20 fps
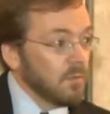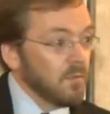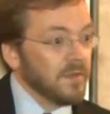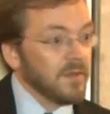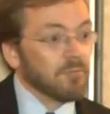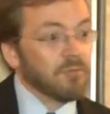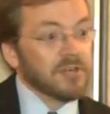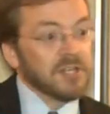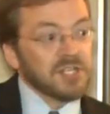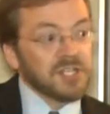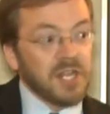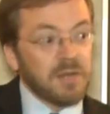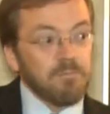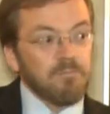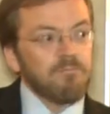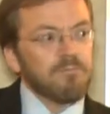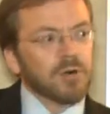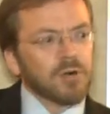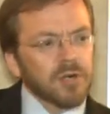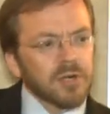when the British
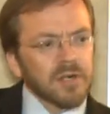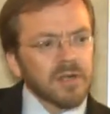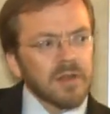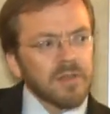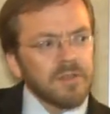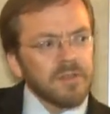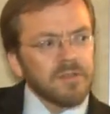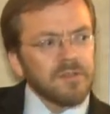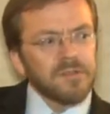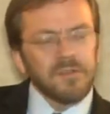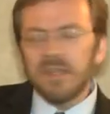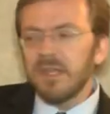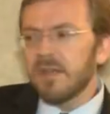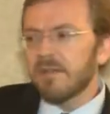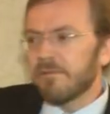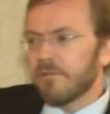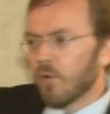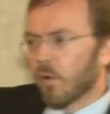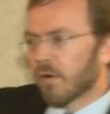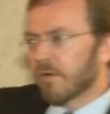had burned the
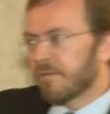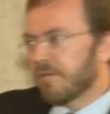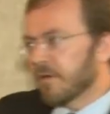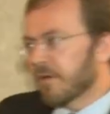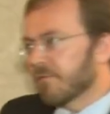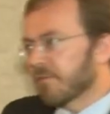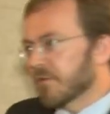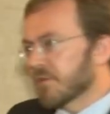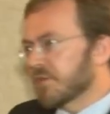city of Norfolk,